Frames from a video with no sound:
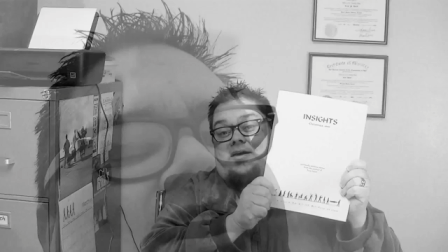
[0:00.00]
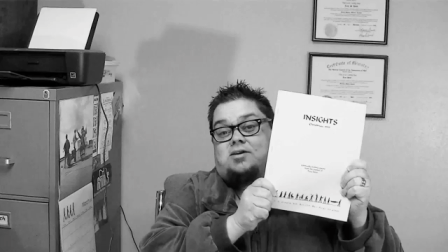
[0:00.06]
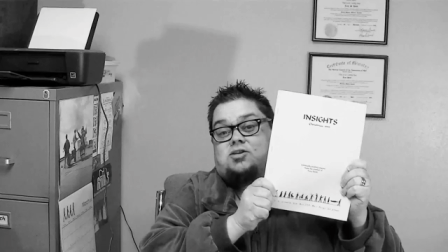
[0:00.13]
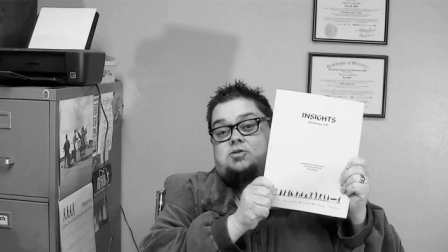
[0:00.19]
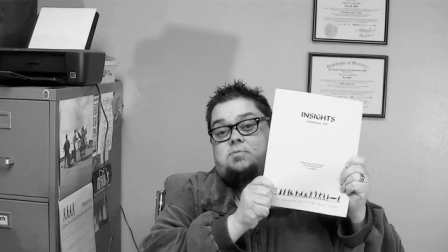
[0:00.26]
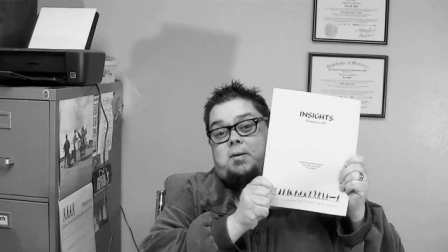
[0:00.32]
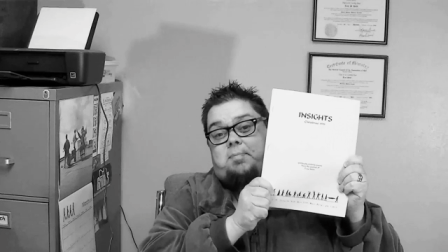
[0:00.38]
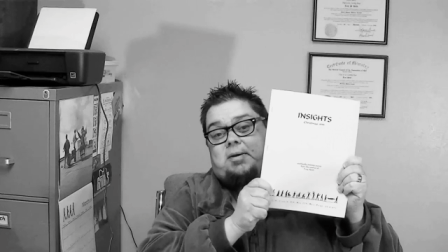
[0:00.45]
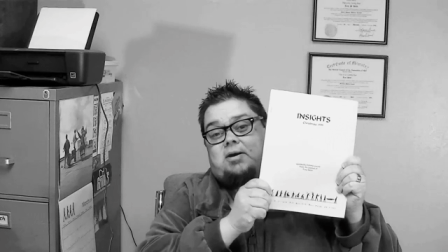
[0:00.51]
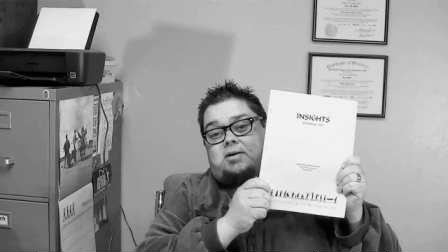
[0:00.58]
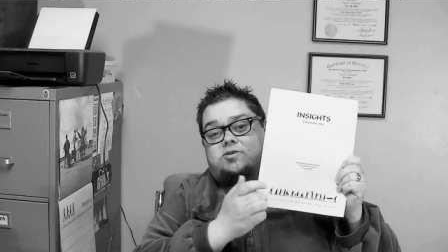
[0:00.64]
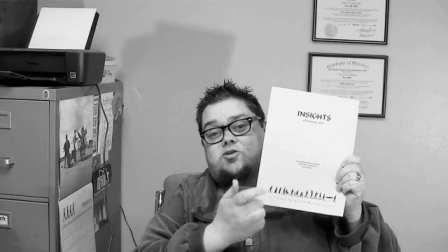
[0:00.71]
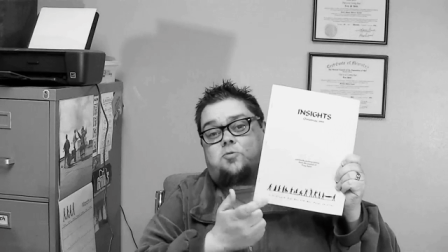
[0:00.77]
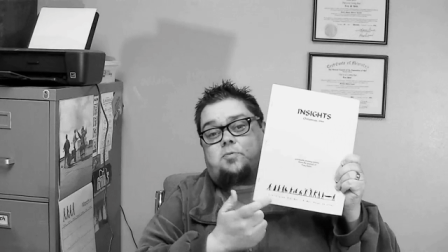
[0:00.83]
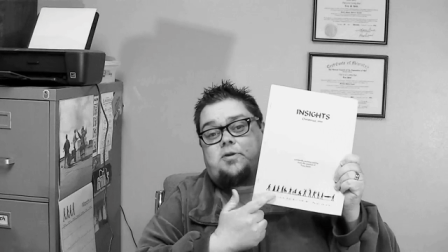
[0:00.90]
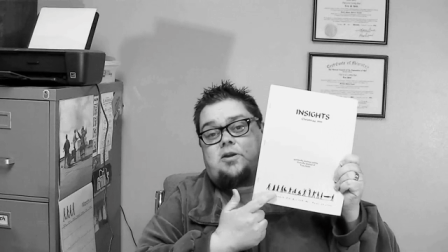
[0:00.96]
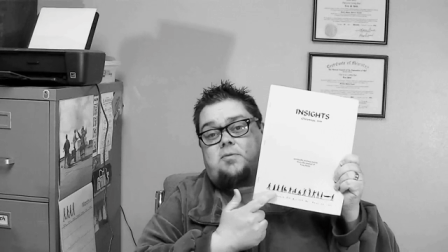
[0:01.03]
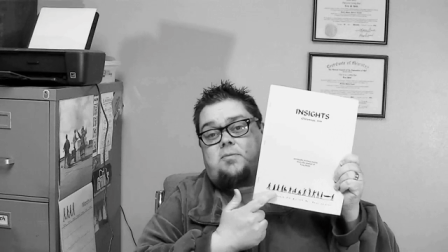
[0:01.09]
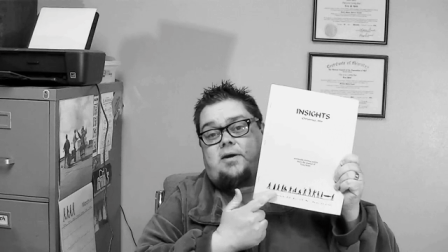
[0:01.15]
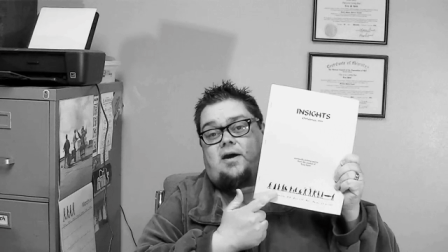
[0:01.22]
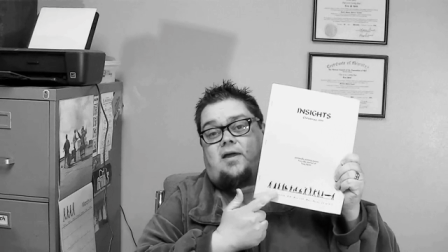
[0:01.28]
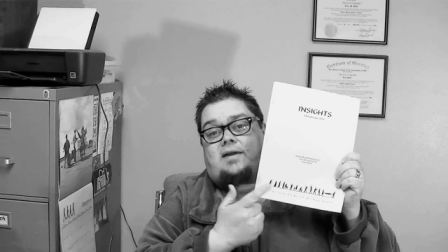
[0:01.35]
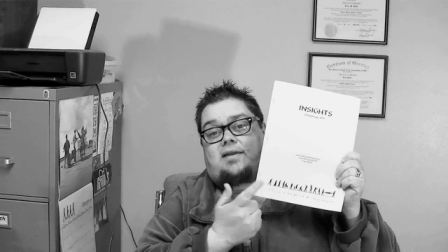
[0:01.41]
out. So my parents open their
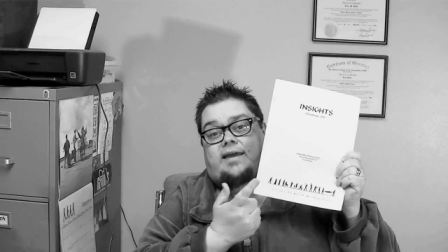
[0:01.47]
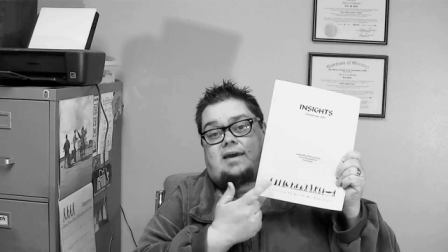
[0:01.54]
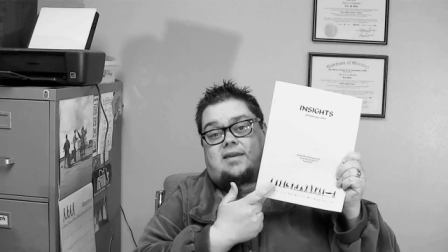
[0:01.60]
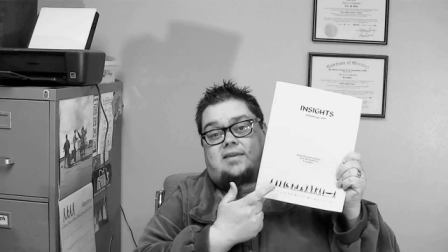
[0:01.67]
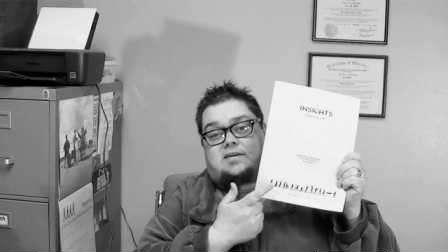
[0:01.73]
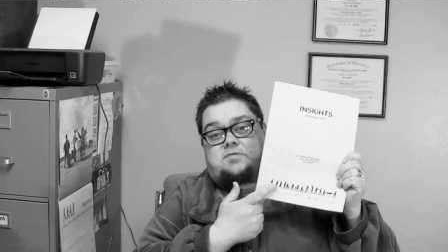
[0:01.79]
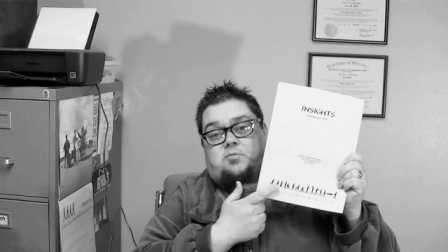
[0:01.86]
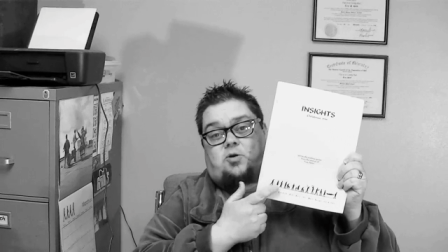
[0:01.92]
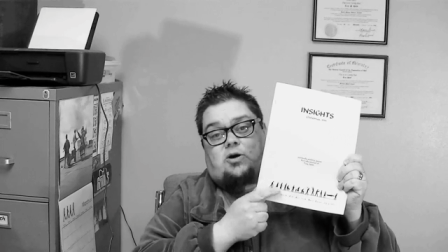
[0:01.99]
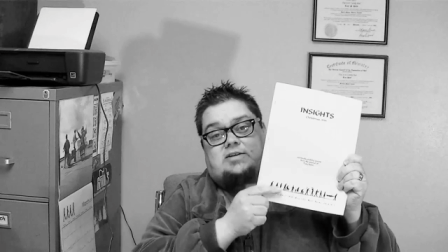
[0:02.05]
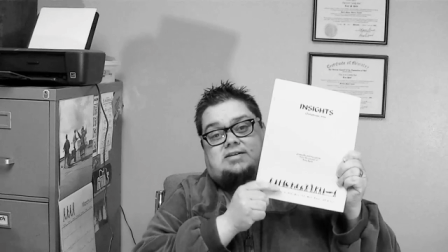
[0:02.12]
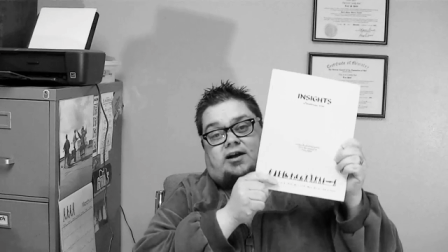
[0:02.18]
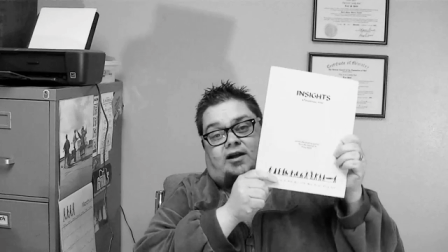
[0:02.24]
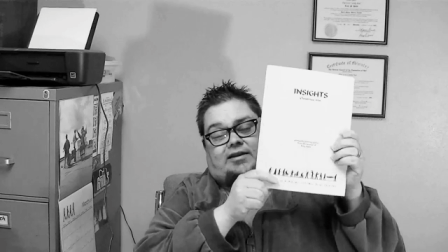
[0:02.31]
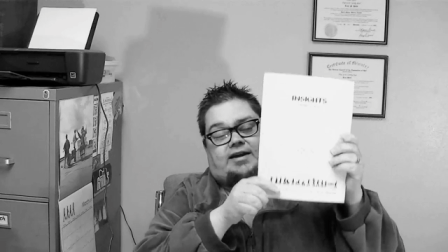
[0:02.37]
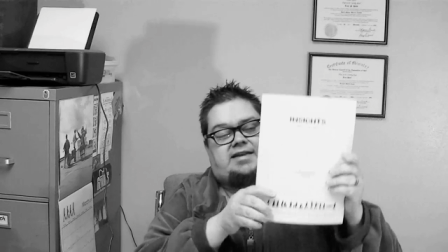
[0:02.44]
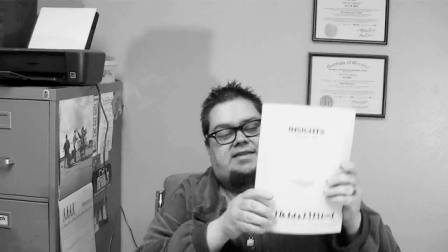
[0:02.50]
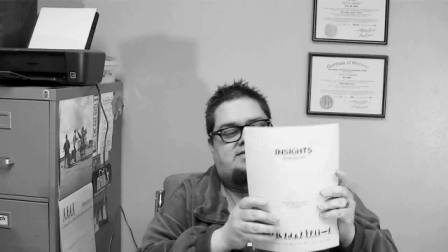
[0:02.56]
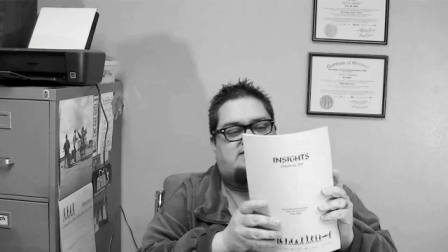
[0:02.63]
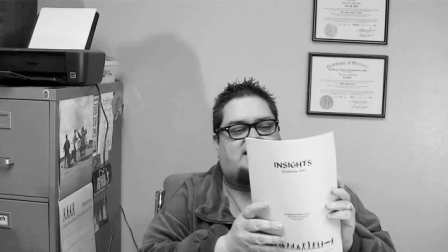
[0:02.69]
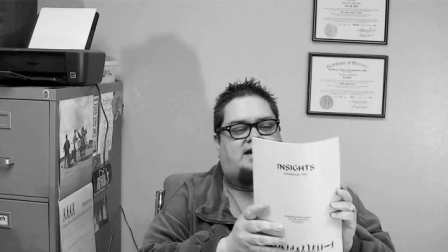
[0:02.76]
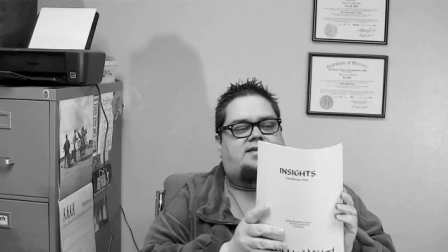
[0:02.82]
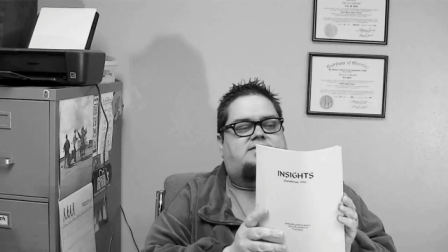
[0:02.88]
mail and they get this book. It's called
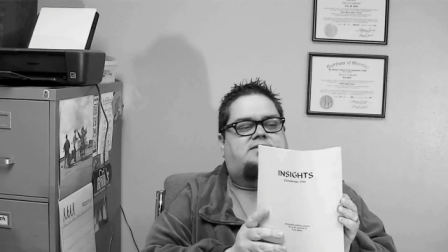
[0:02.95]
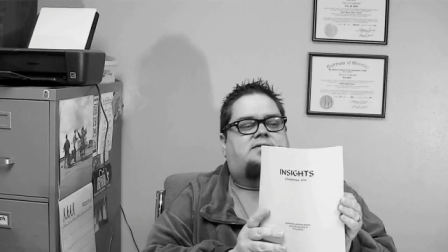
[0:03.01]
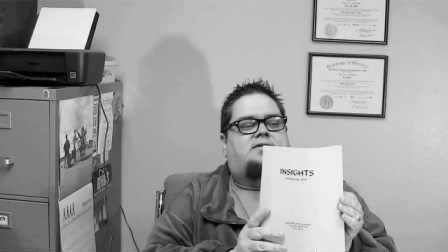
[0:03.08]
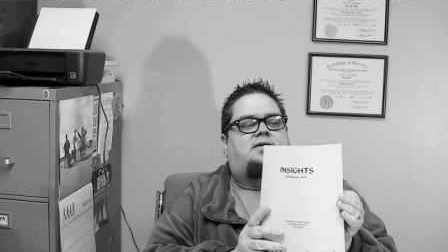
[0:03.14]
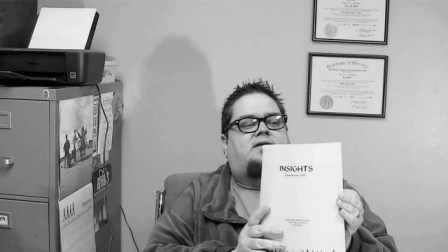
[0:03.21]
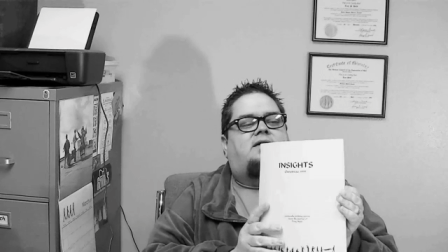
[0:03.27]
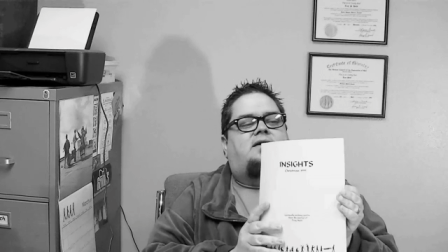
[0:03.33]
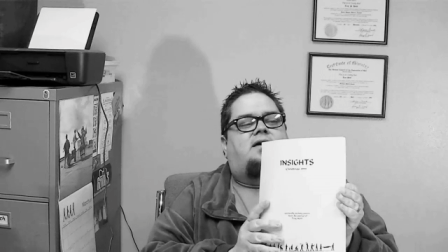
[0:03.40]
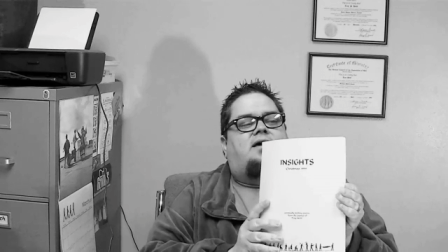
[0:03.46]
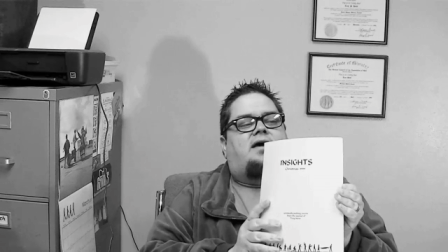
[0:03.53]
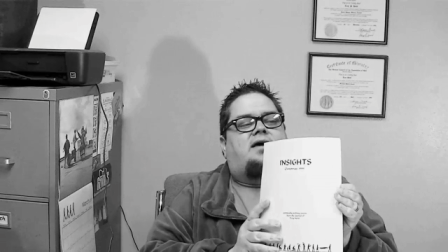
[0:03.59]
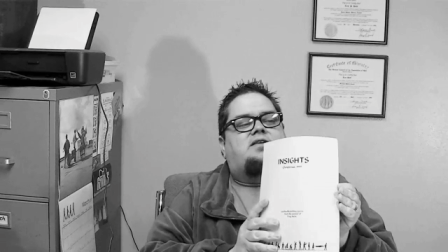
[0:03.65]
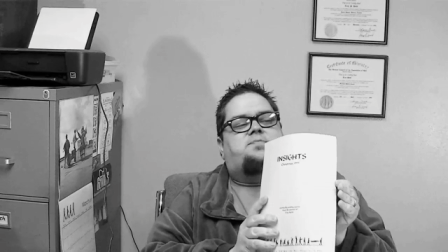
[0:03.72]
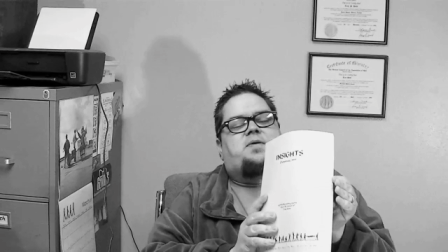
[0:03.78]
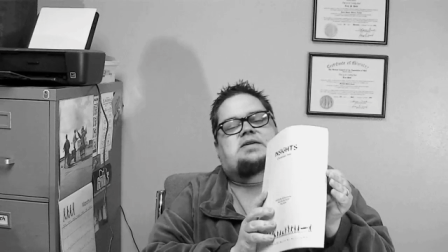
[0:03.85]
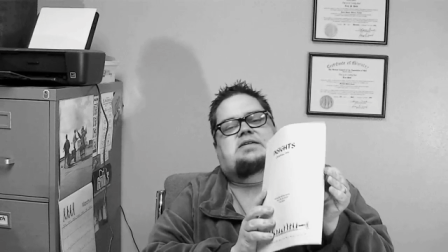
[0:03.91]
Insights. And it's